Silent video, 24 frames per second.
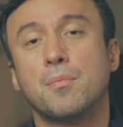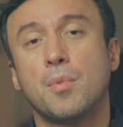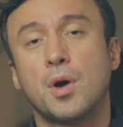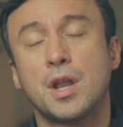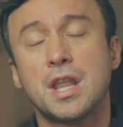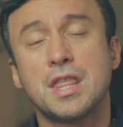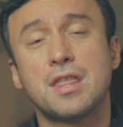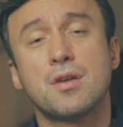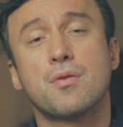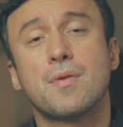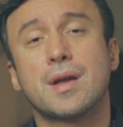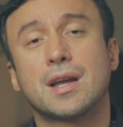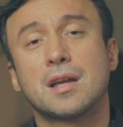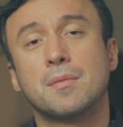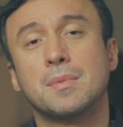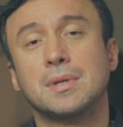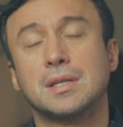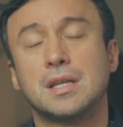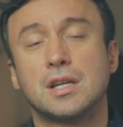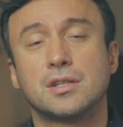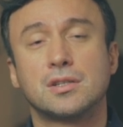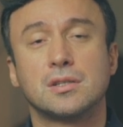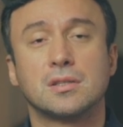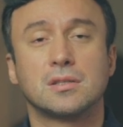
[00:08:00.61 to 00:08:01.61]
one of the
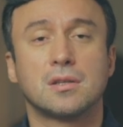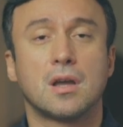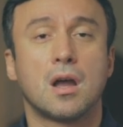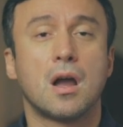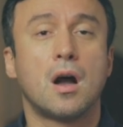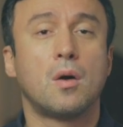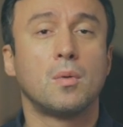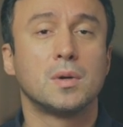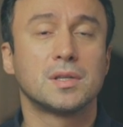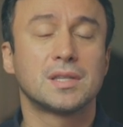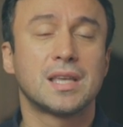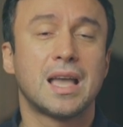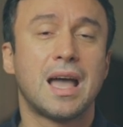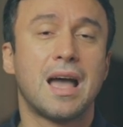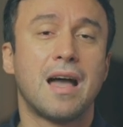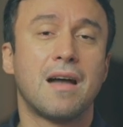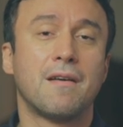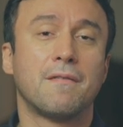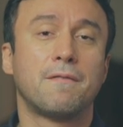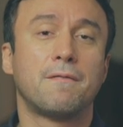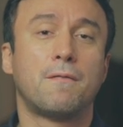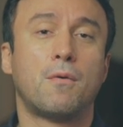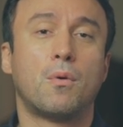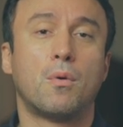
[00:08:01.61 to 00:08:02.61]
recommendations I always
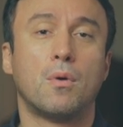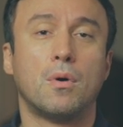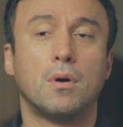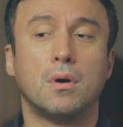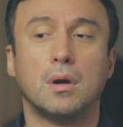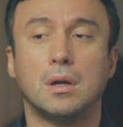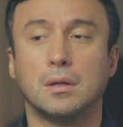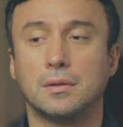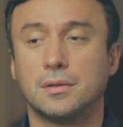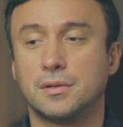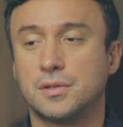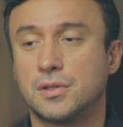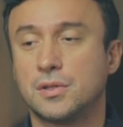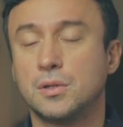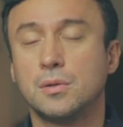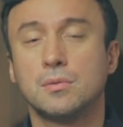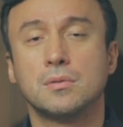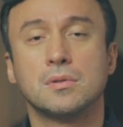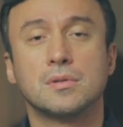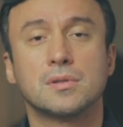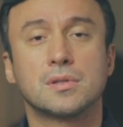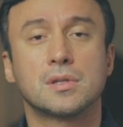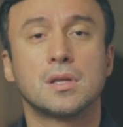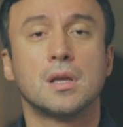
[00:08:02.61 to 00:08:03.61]
have for the
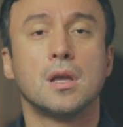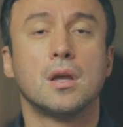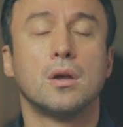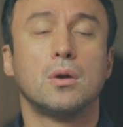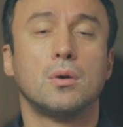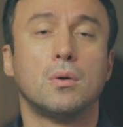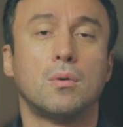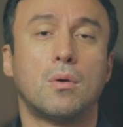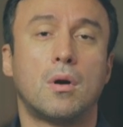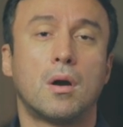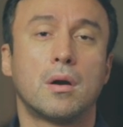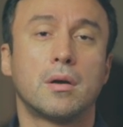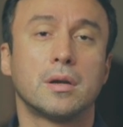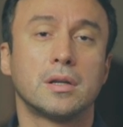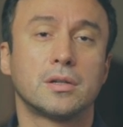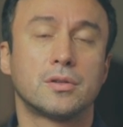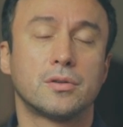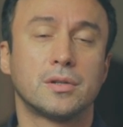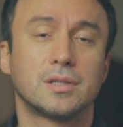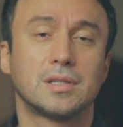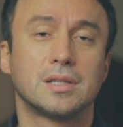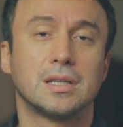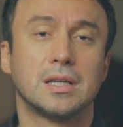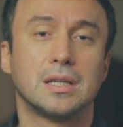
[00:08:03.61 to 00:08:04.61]
students who are
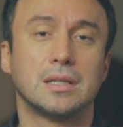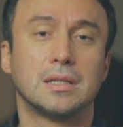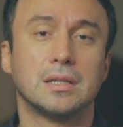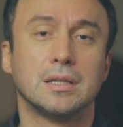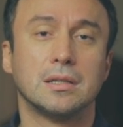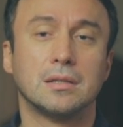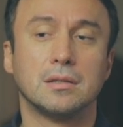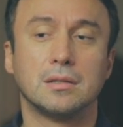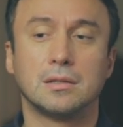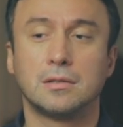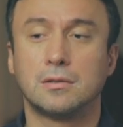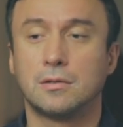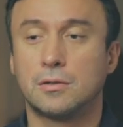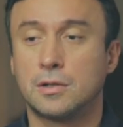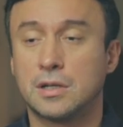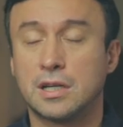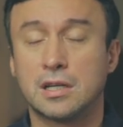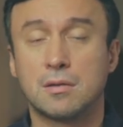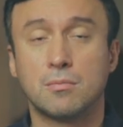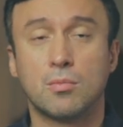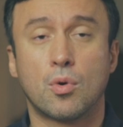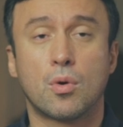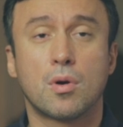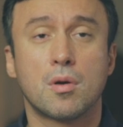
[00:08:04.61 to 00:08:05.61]
interested in
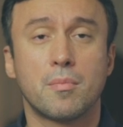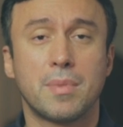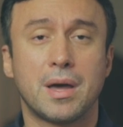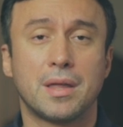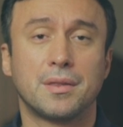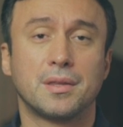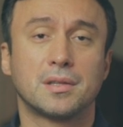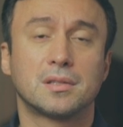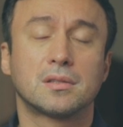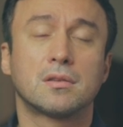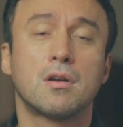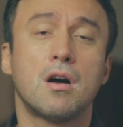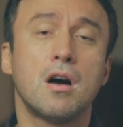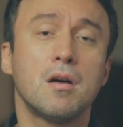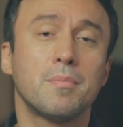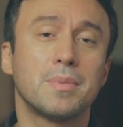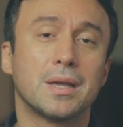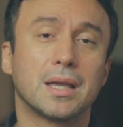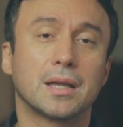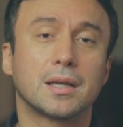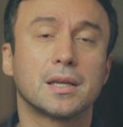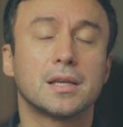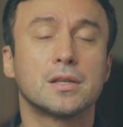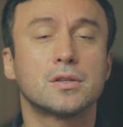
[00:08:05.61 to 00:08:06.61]
learning more about this
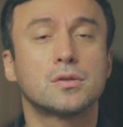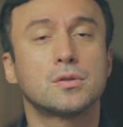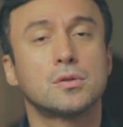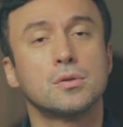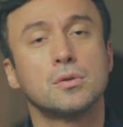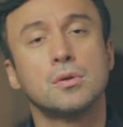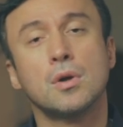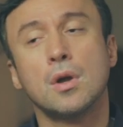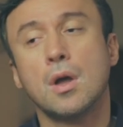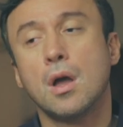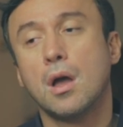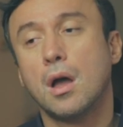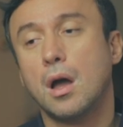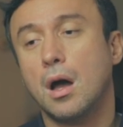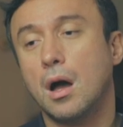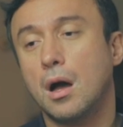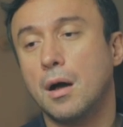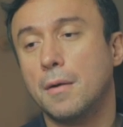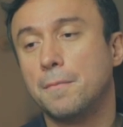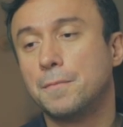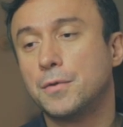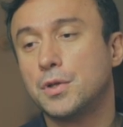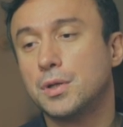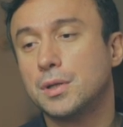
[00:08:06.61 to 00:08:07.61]
topic is to
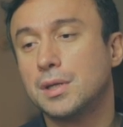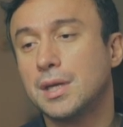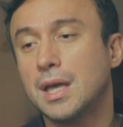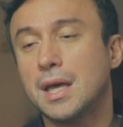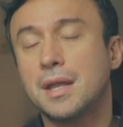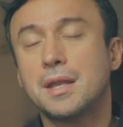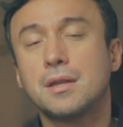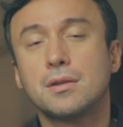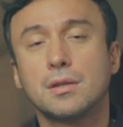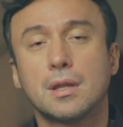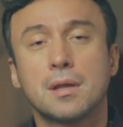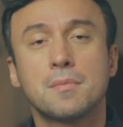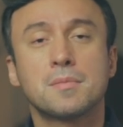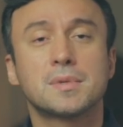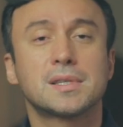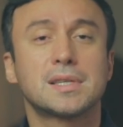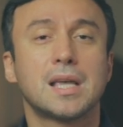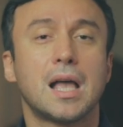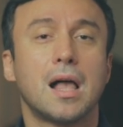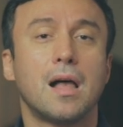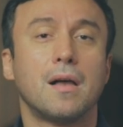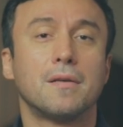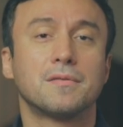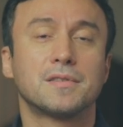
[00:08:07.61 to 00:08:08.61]
get
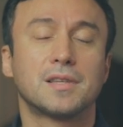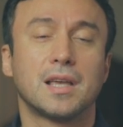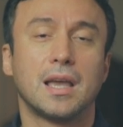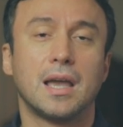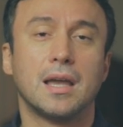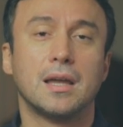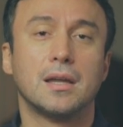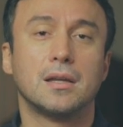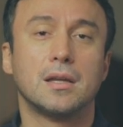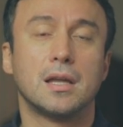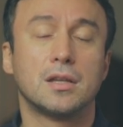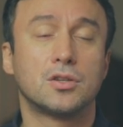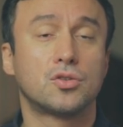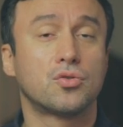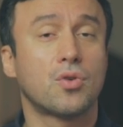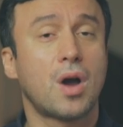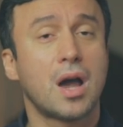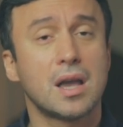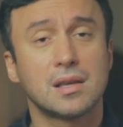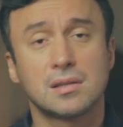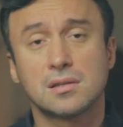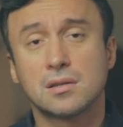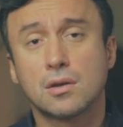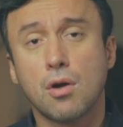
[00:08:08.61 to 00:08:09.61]
themselves a
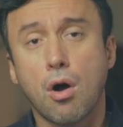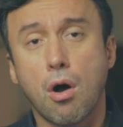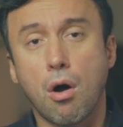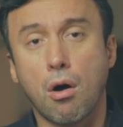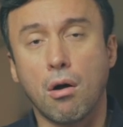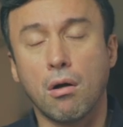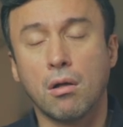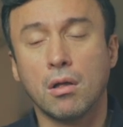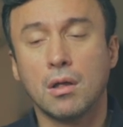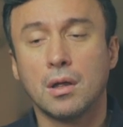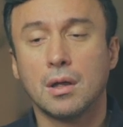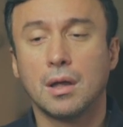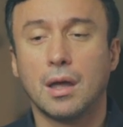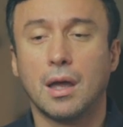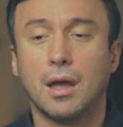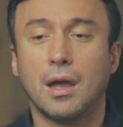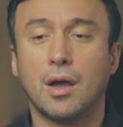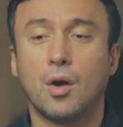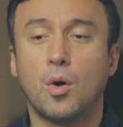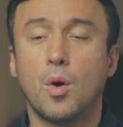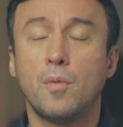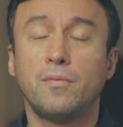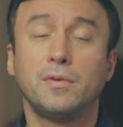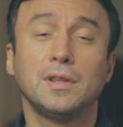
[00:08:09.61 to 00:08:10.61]
dry skull,
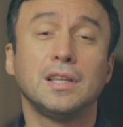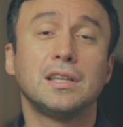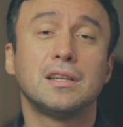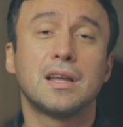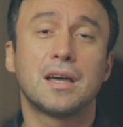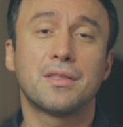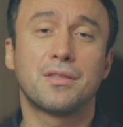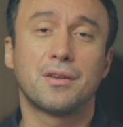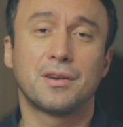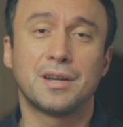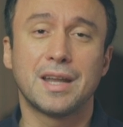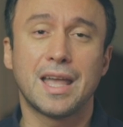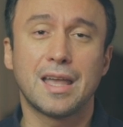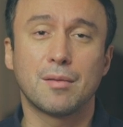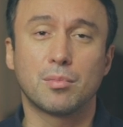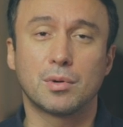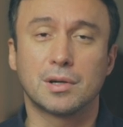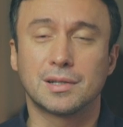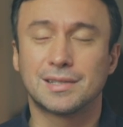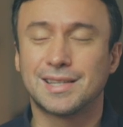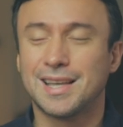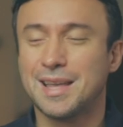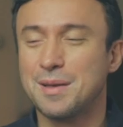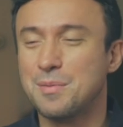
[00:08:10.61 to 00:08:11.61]
hopefully not their
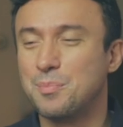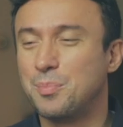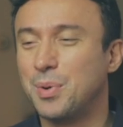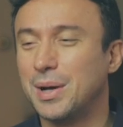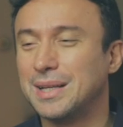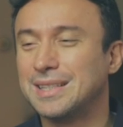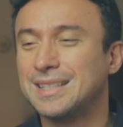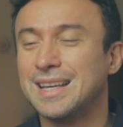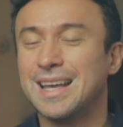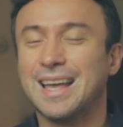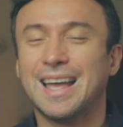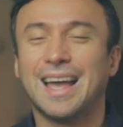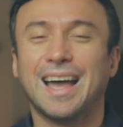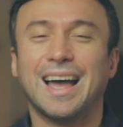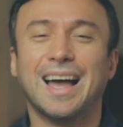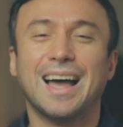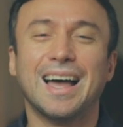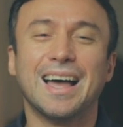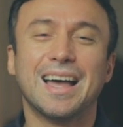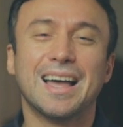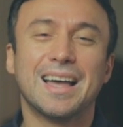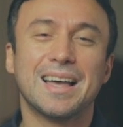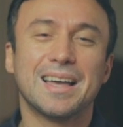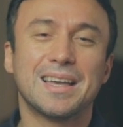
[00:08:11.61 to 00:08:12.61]
neighbors, but
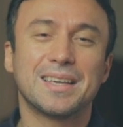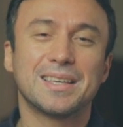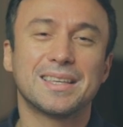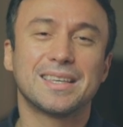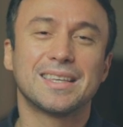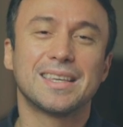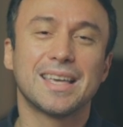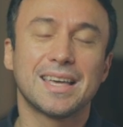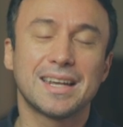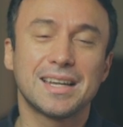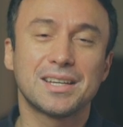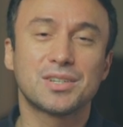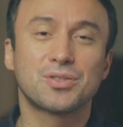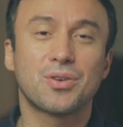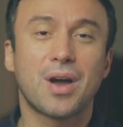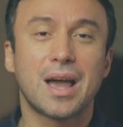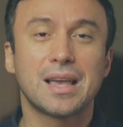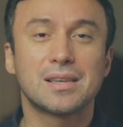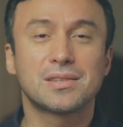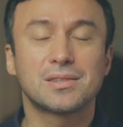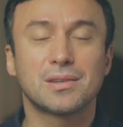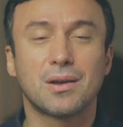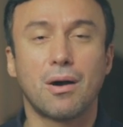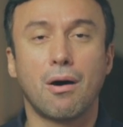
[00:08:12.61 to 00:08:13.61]
get a
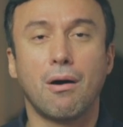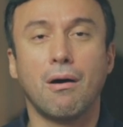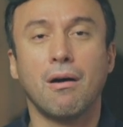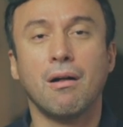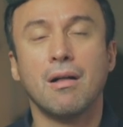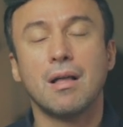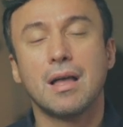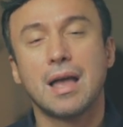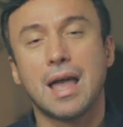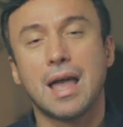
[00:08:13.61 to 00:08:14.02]
dry skull